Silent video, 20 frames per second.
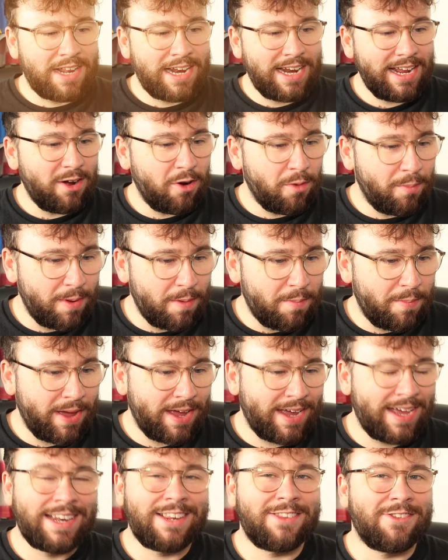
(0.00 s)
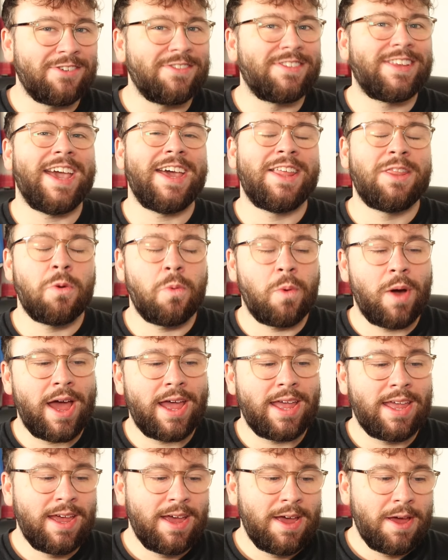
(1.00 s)
a little bit big and does get in the
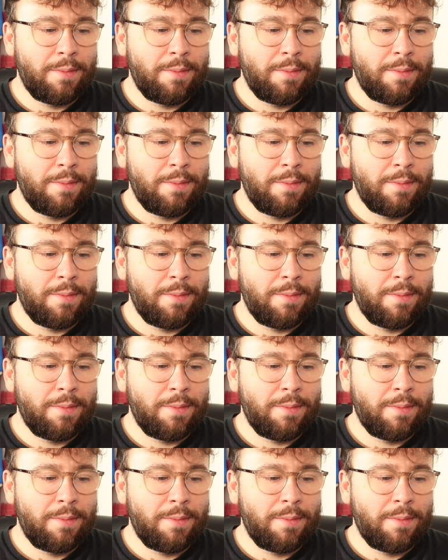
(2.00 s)
way,